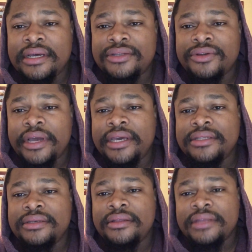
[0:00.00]
trying
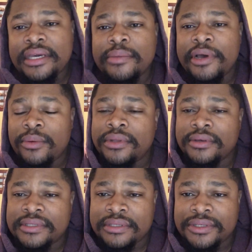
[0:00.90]
to think about what
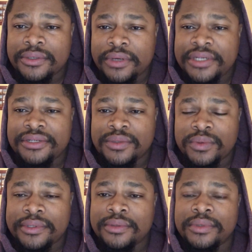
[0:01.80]
those initial questions
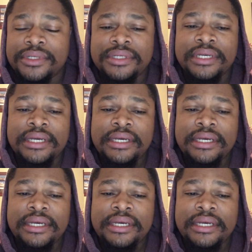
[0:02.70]
were, which